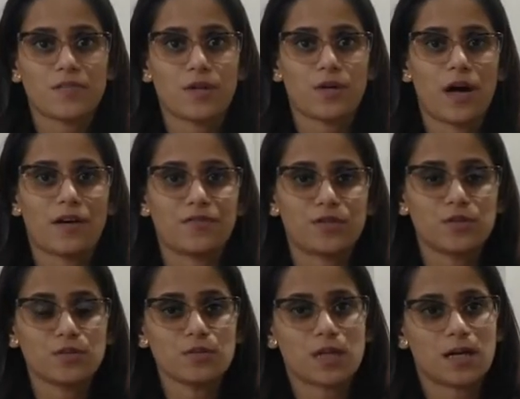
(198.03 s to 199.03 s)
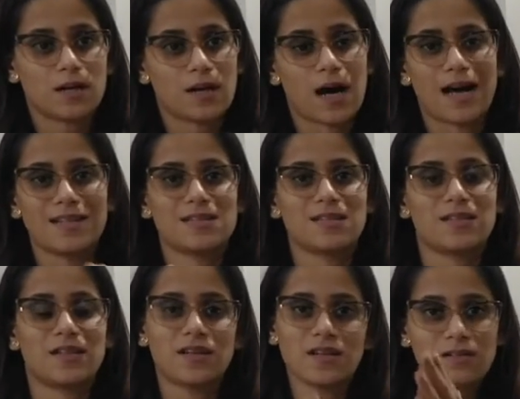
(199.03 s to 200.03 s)
you have to answer
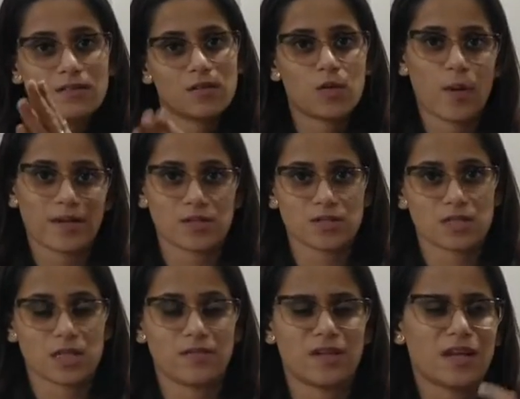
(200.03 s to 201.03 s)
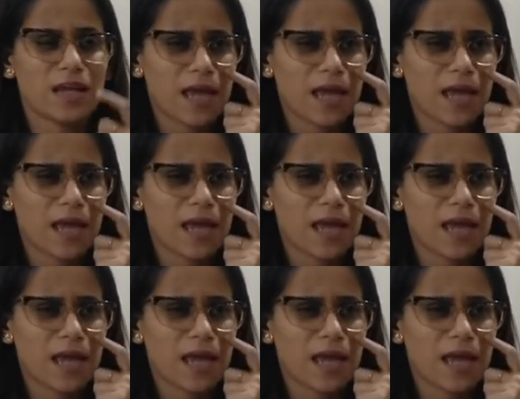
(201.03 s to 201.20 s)
the questions given.